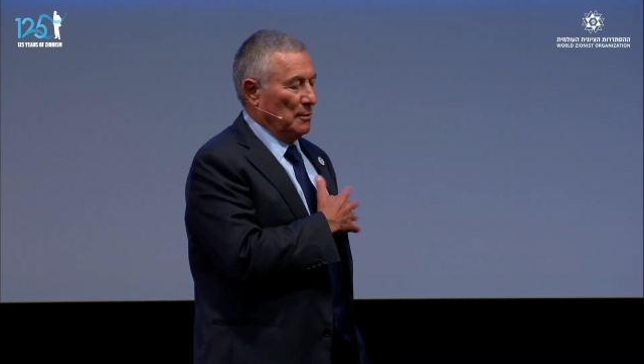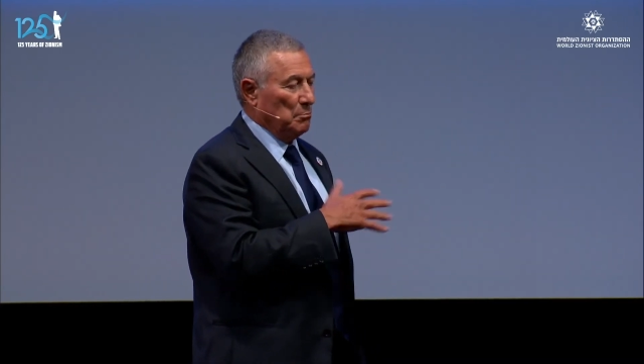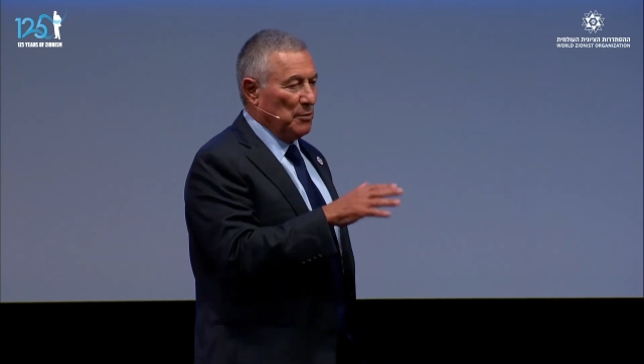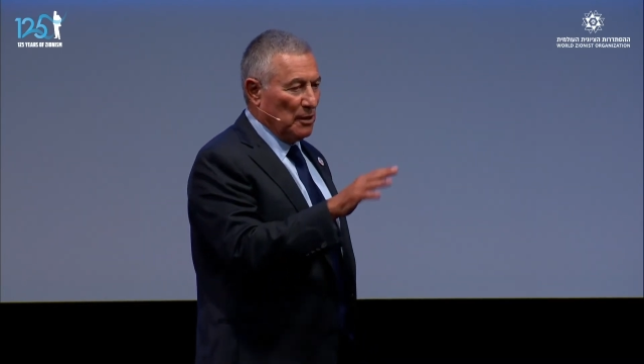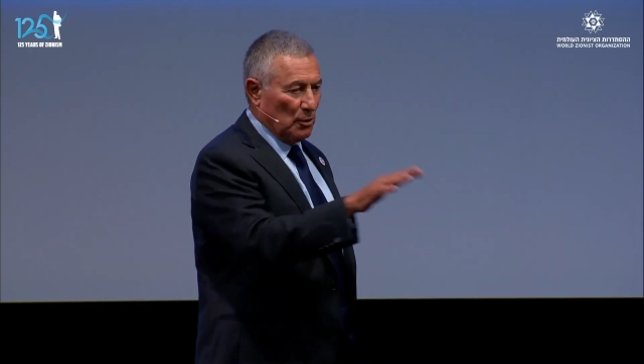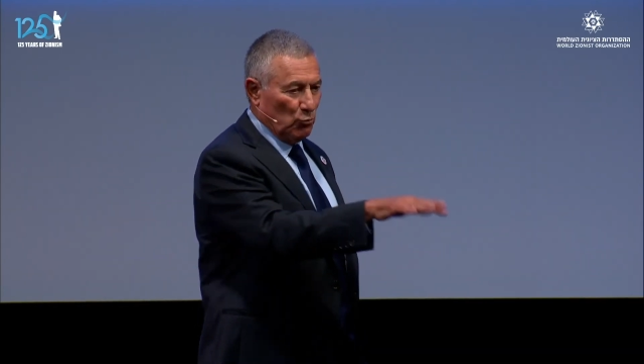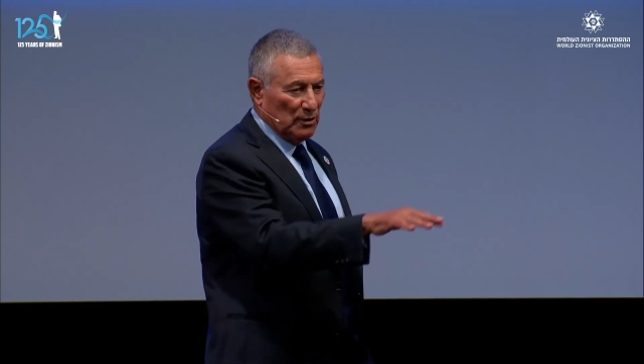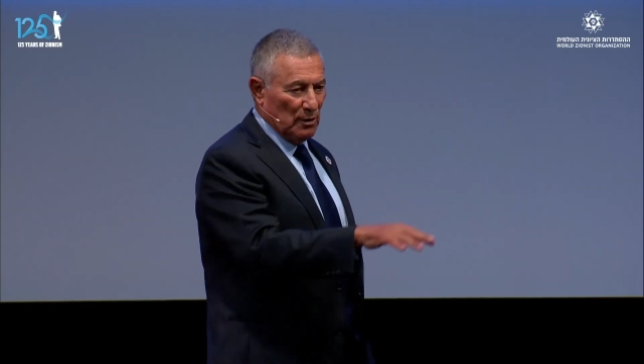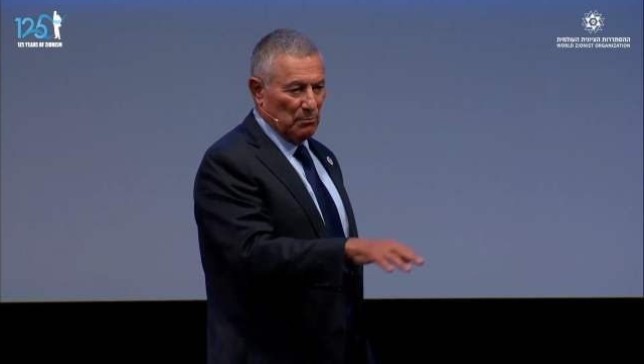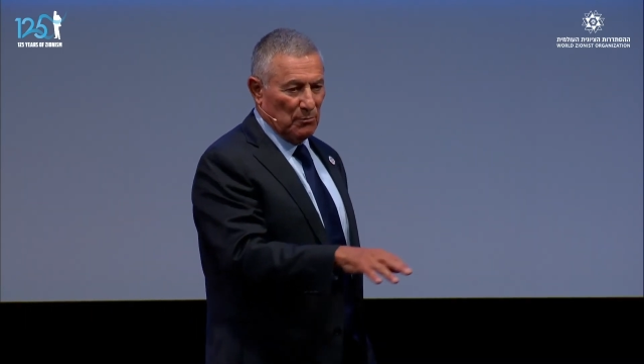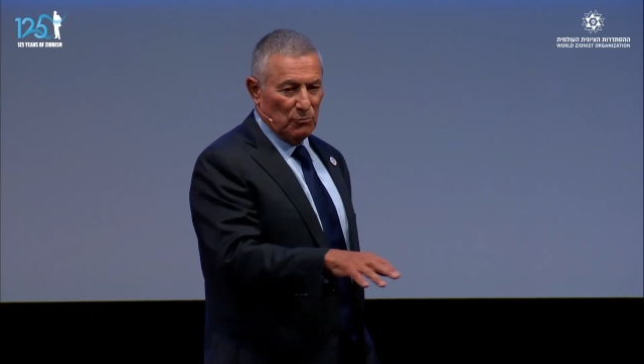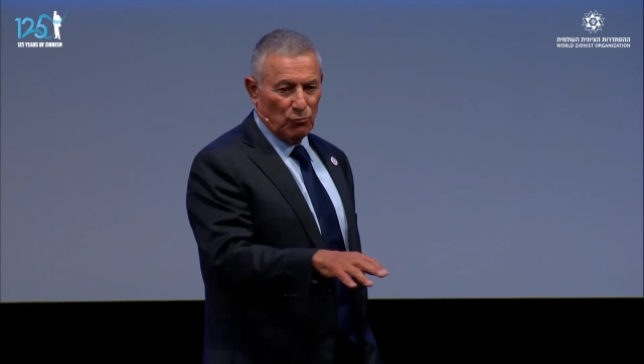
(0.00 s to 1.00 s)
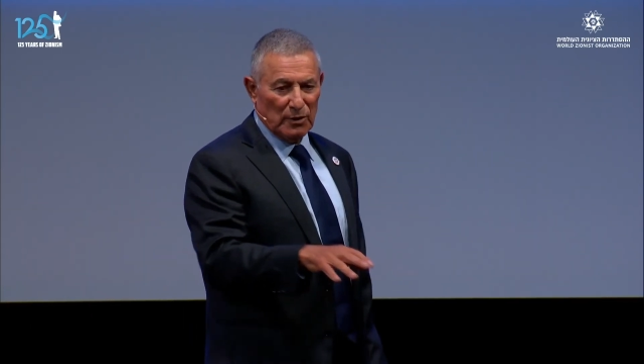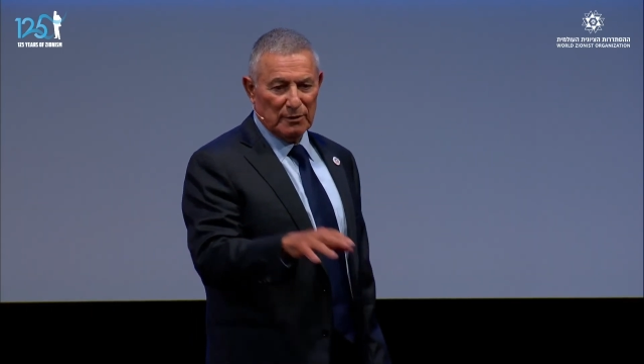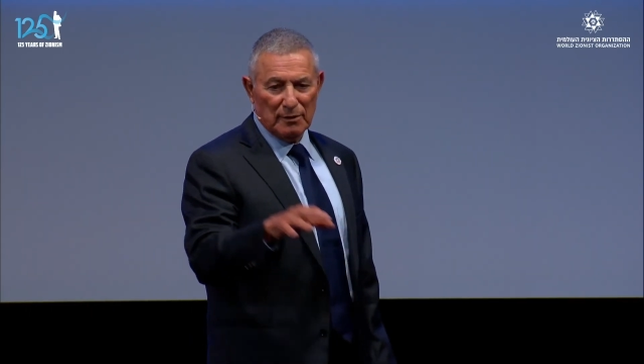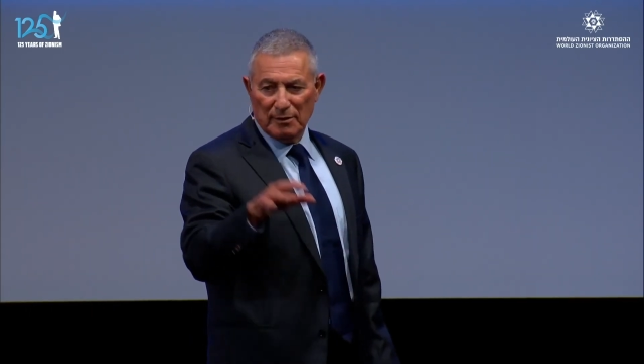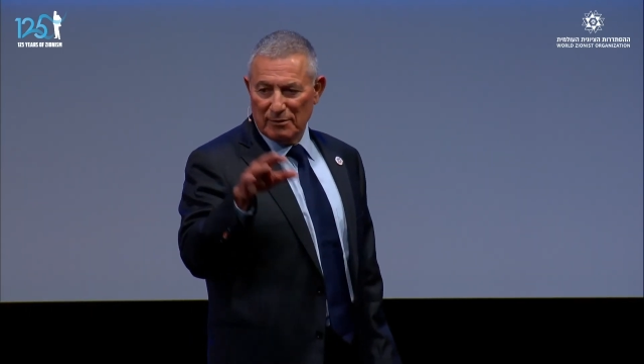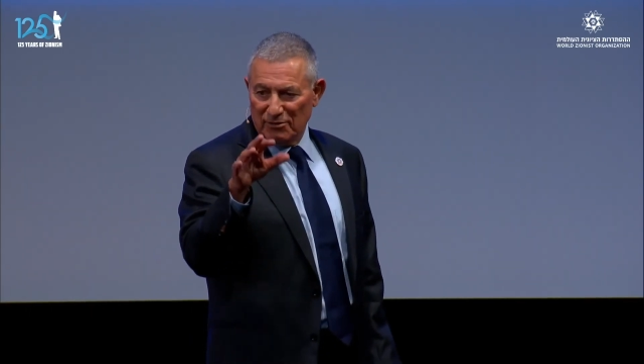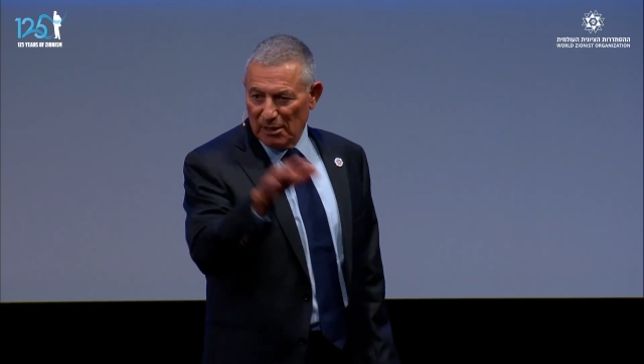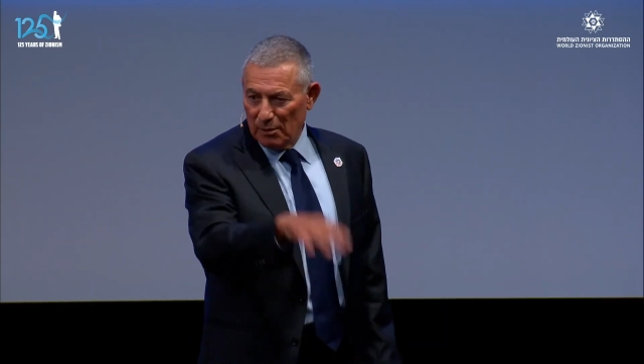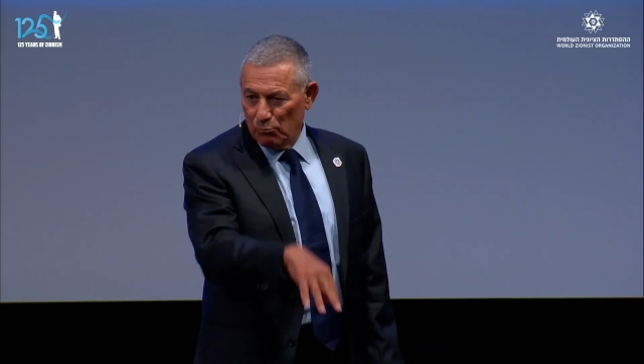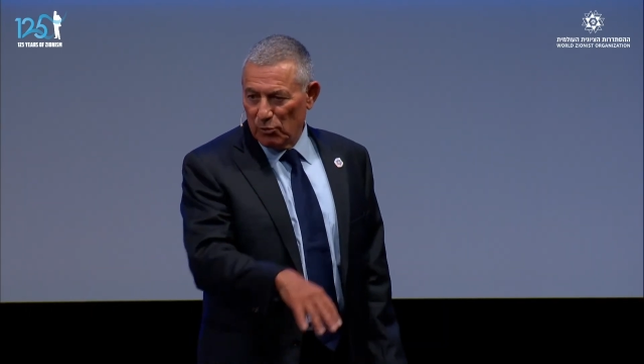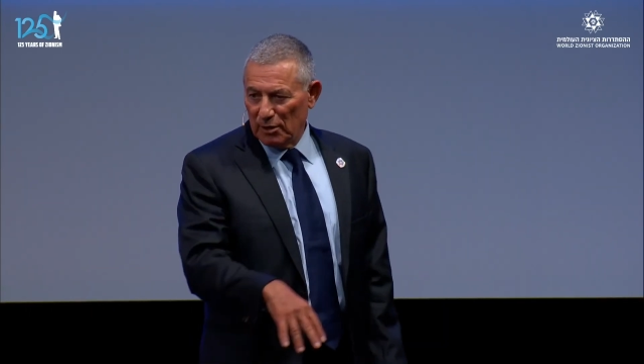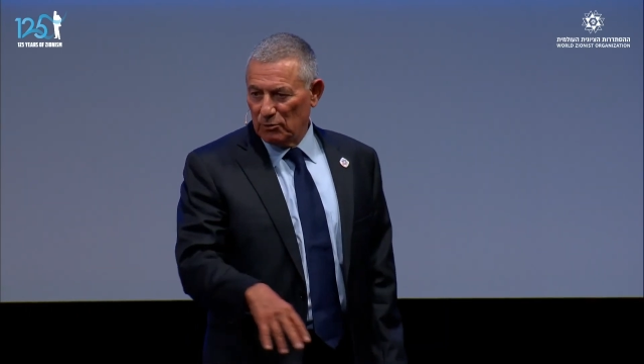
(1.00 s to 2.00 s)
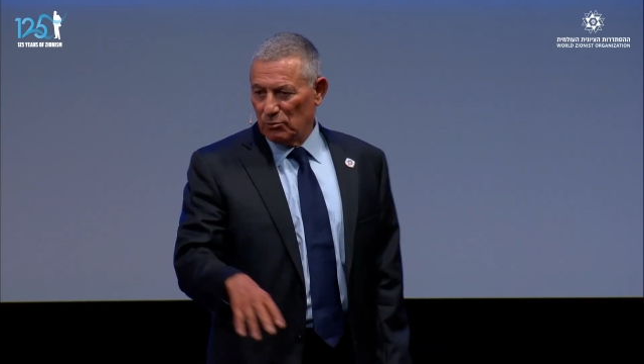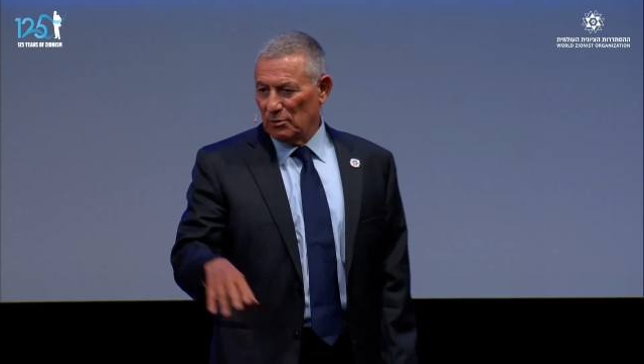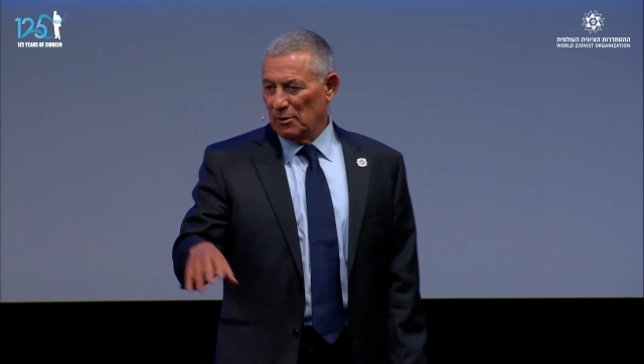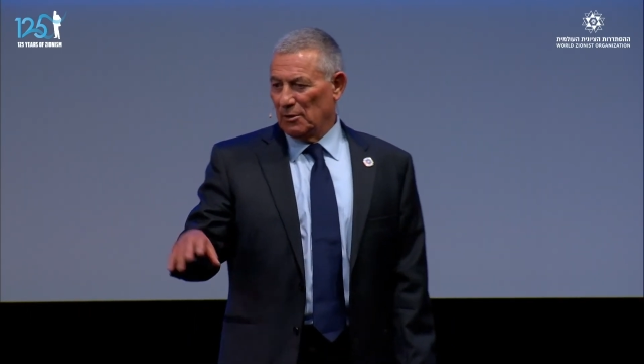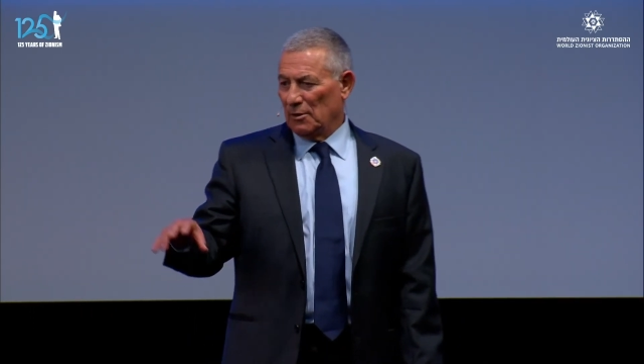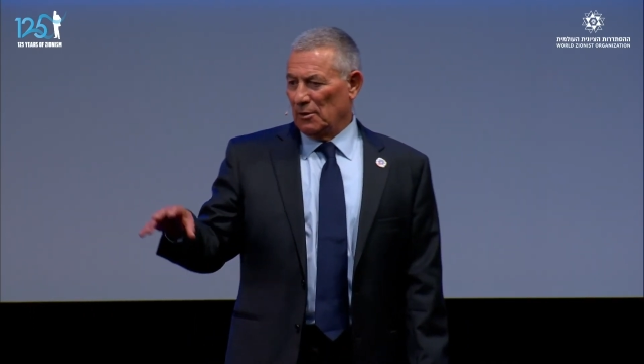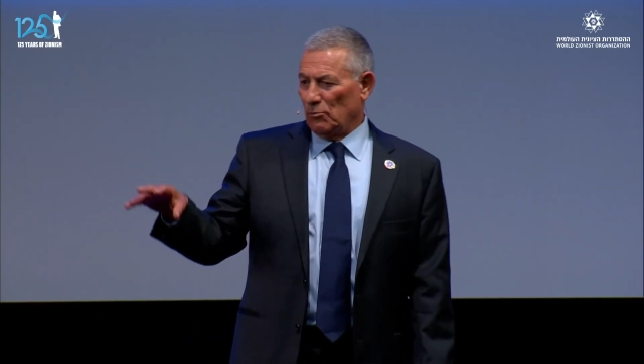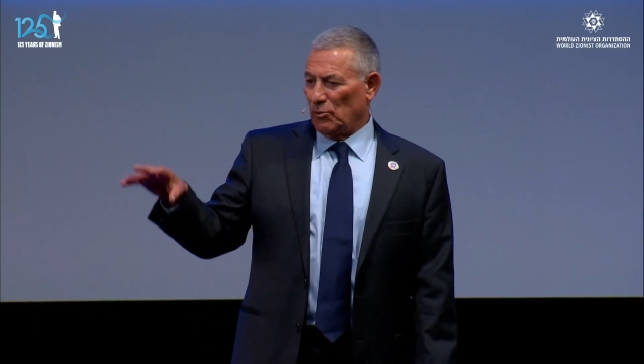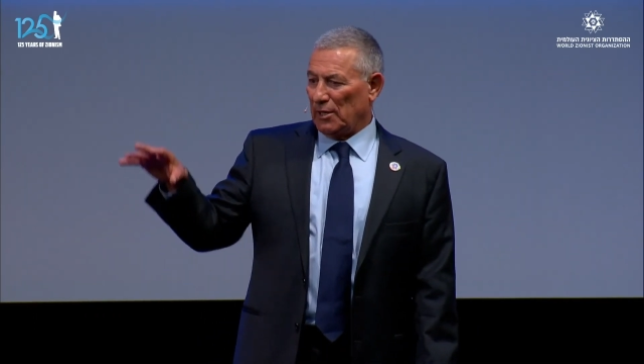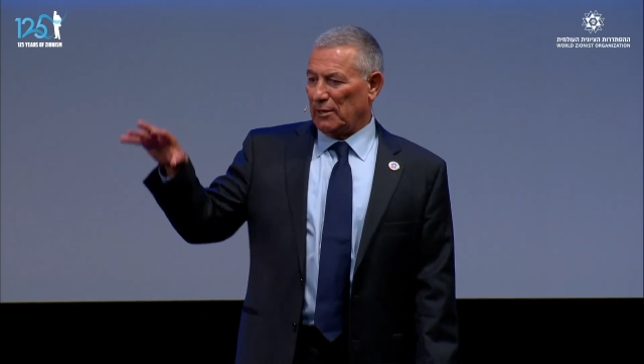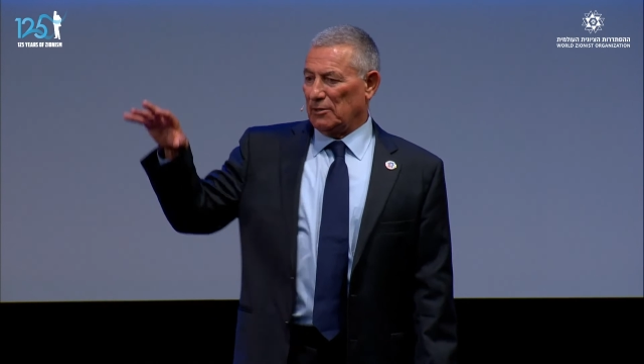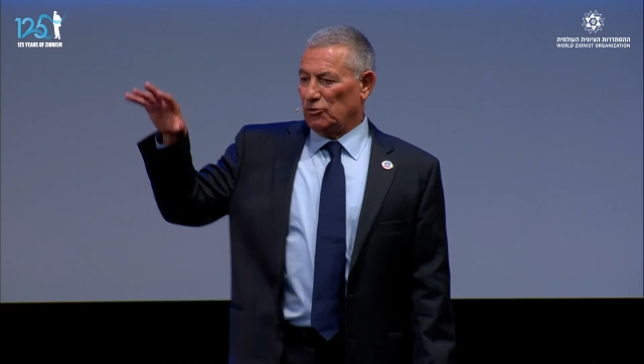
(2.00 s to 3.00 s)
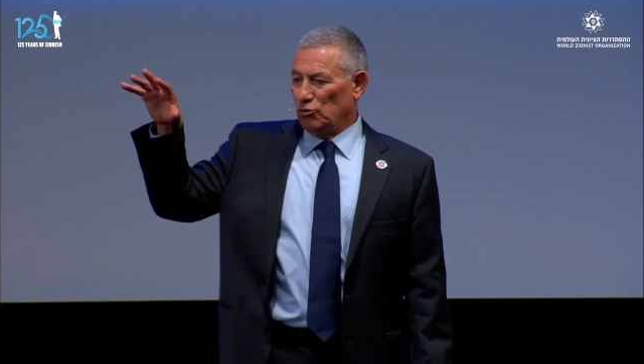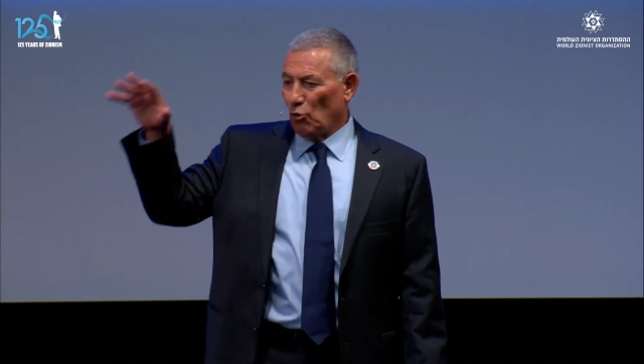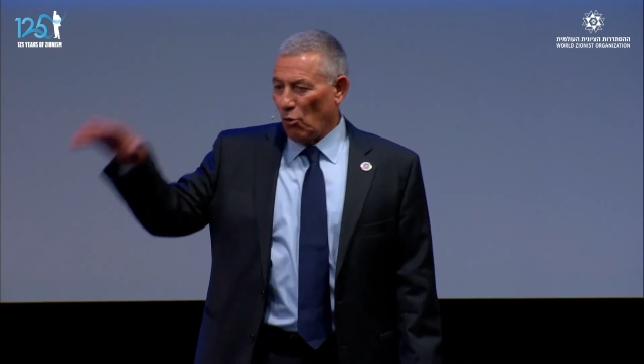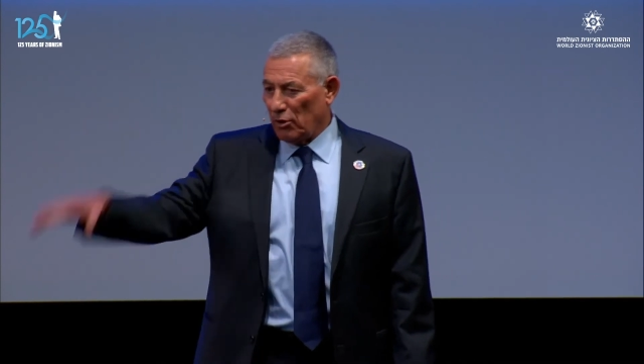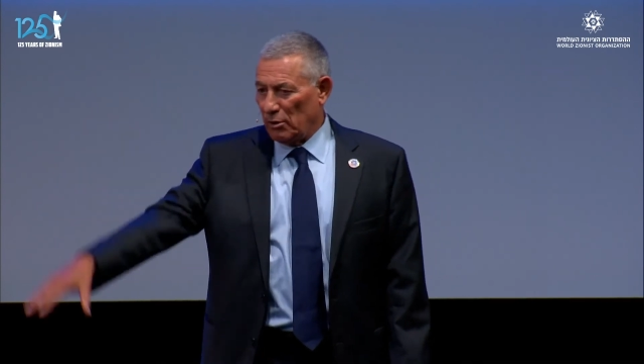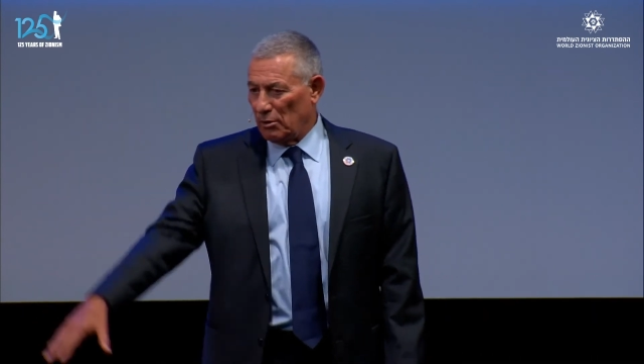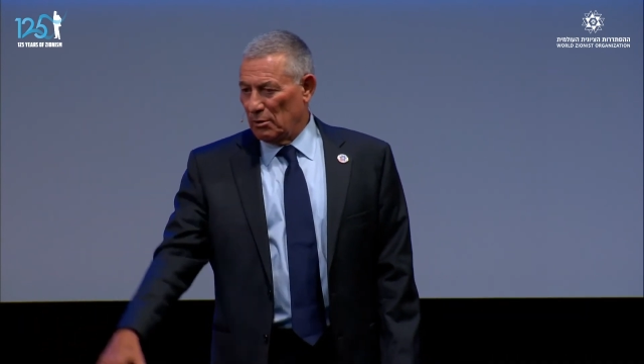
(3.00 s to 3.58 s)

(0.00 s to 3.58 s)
being with them when they celebrate, when they enjoy,